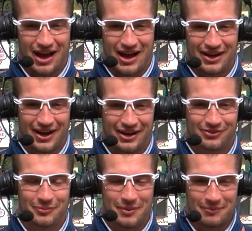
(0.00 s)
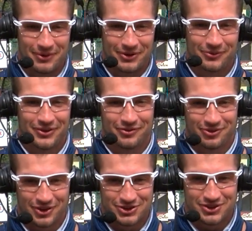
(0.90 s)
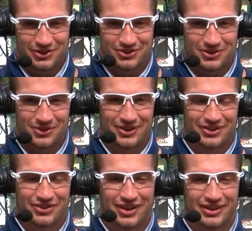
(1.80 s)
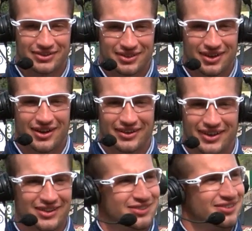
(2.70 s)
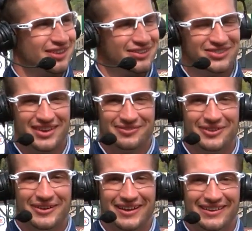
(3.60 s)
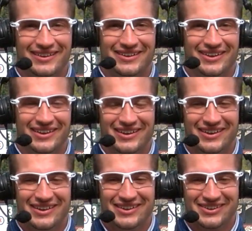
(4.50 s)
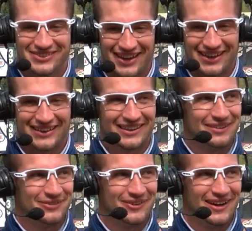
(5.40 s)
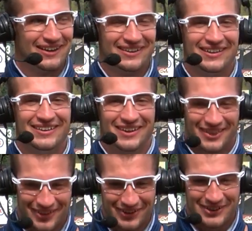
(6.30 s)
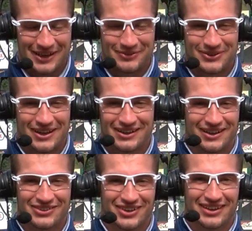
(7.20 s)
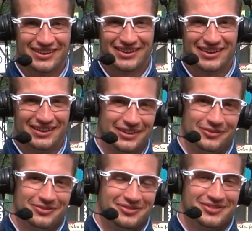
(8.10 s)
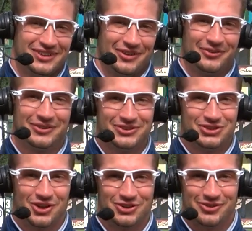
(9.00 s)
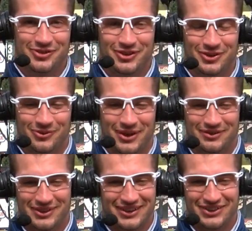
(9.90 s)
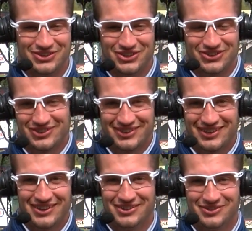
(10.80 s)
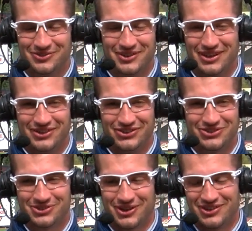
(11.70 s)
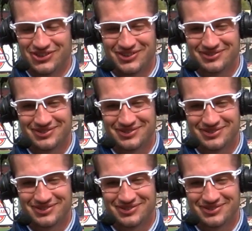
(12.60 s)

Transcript: I, I remember when the first run scored, I was like, all right, that's that's different. And then the Second came around, and then the third came around. I was like, and then you know we charge the field or whatever, and it's just is crazy.